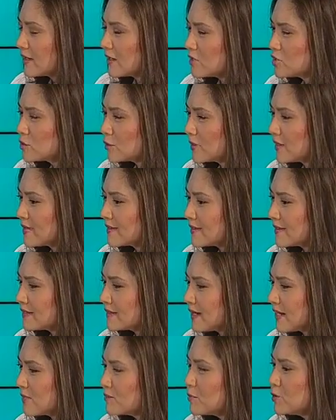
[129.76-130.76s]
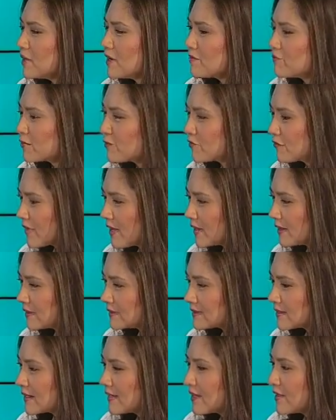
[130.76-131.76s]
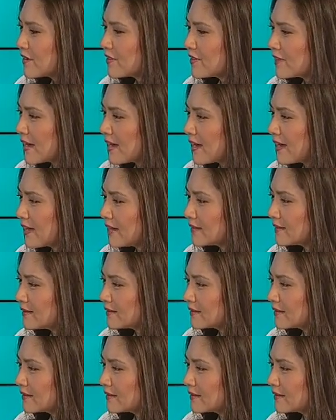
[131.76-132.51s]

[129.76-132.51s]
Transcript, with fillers: during that time, you never felt that